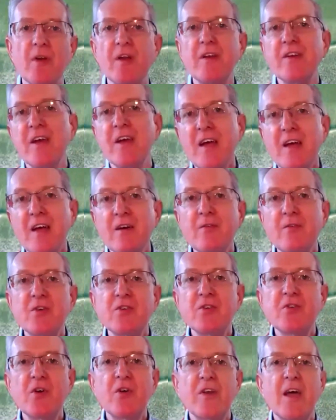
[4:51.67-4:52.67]
And if we
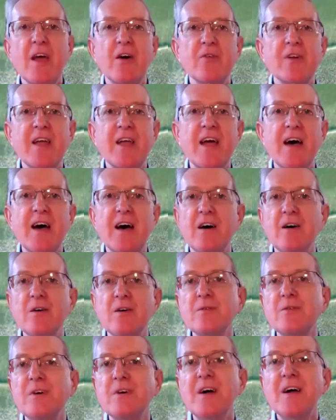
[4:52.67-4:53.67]
can turn now to
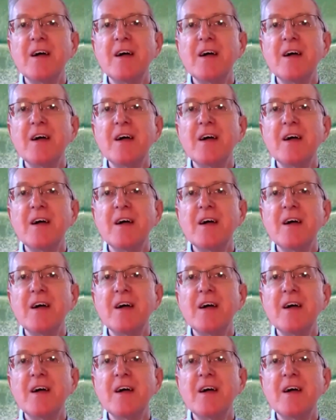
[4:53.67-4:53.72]
Carl.